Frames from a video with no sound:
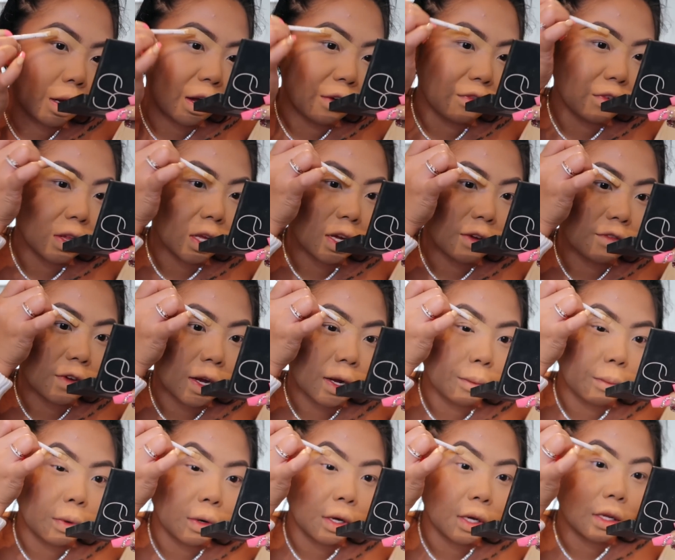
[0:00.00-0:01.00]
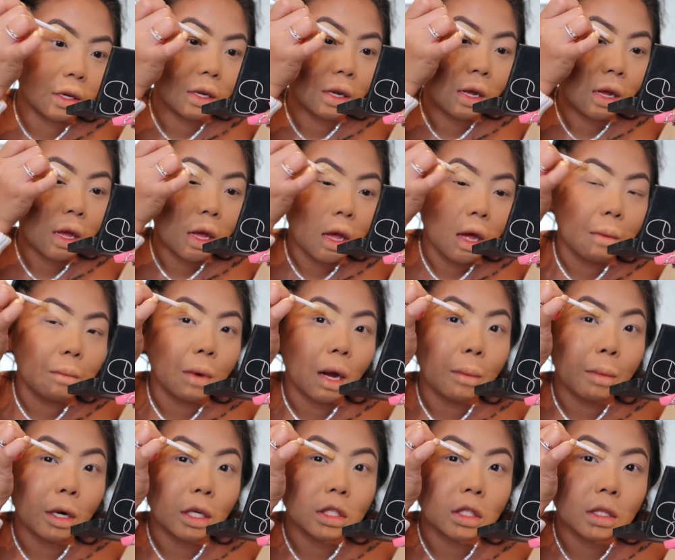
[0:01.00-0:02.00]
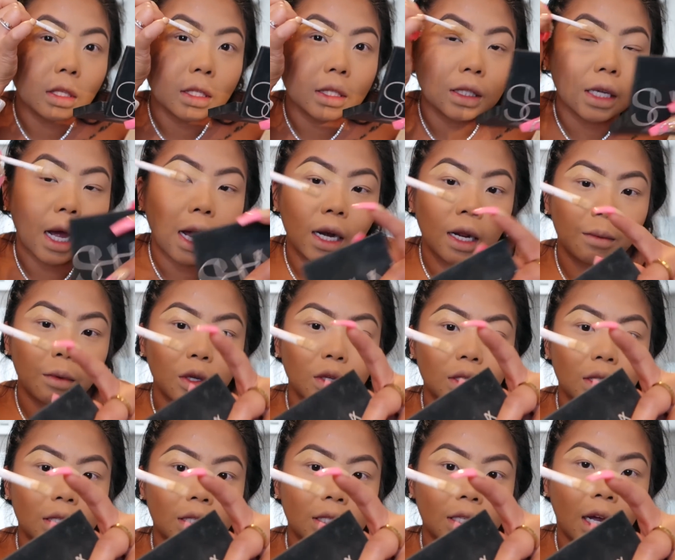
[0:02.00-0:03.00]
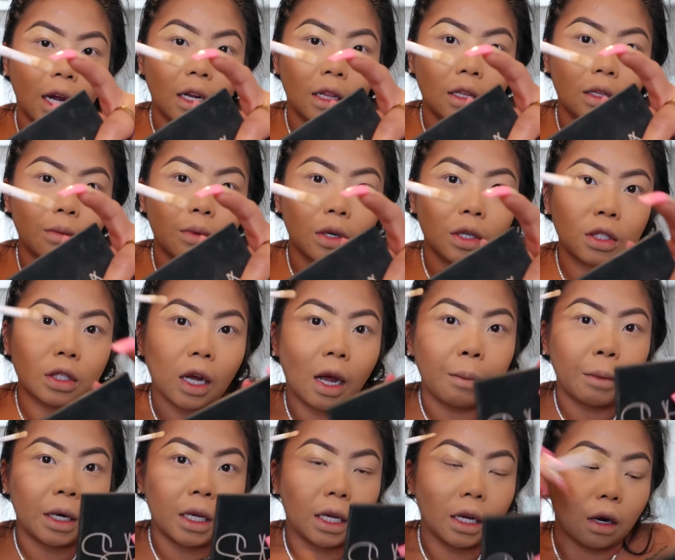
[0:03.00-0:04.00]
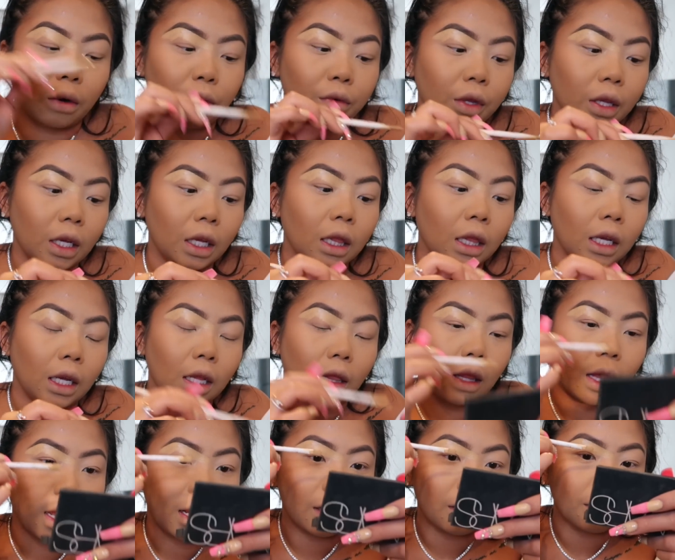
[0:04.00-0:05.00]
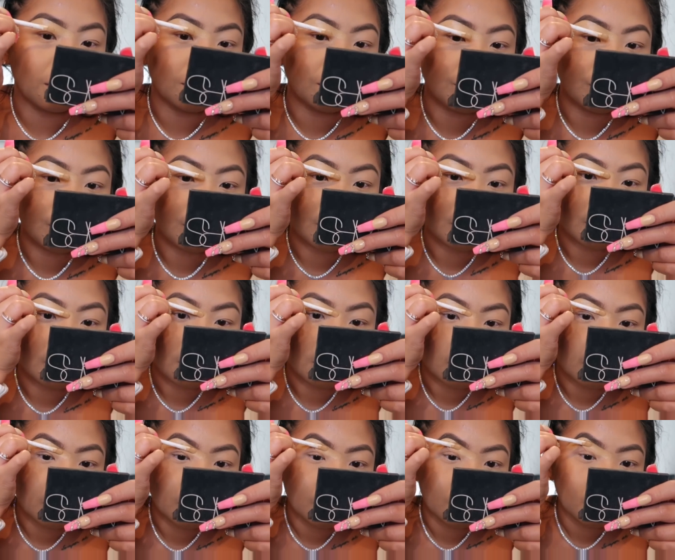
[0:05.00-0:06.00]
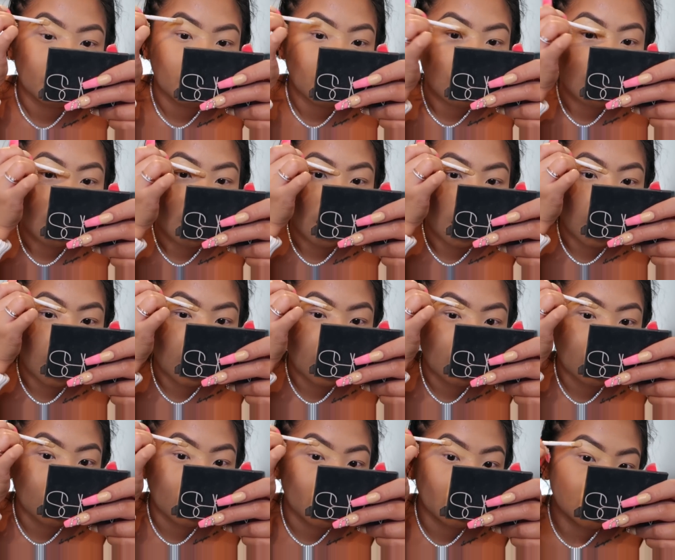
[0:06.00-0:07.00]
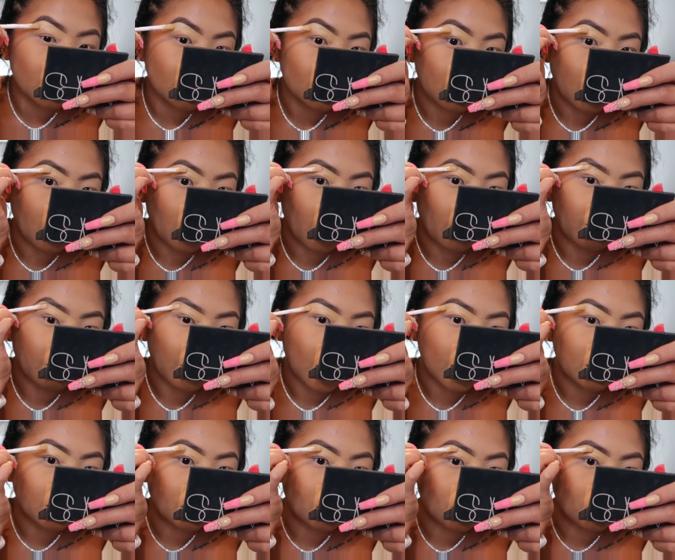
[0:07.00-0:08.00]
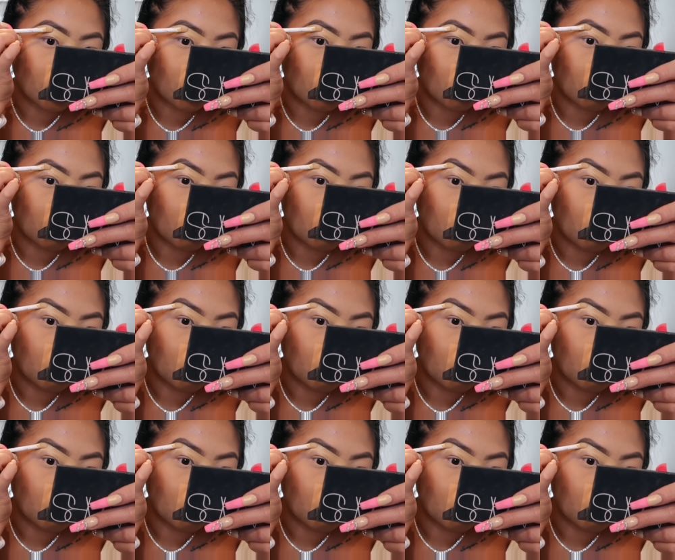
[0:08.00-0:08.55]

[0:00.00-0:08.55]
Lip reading: I feel like if I put my brush on the side and use the side of the brush, I'm going to get a really clean line. And it's a lot faster too.